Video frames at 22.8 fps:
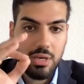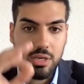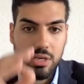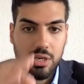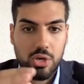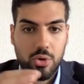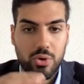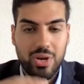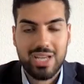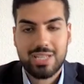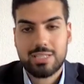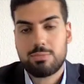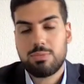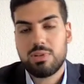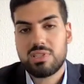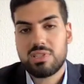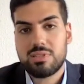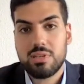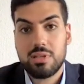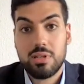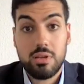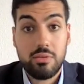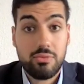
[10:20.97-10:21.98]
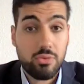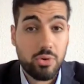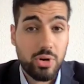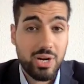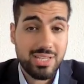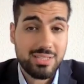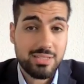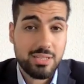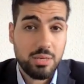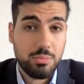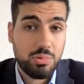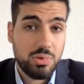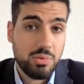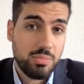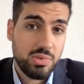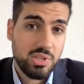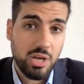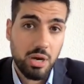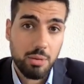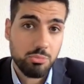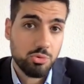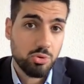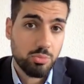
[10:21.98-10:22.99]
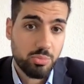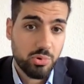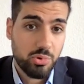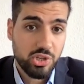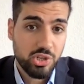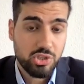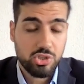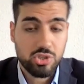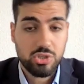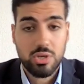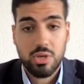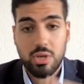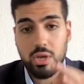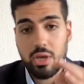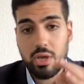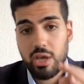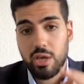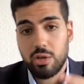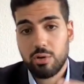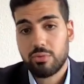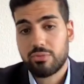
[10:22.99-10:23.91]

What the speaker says: here explicitly for SAP BW Bridge. And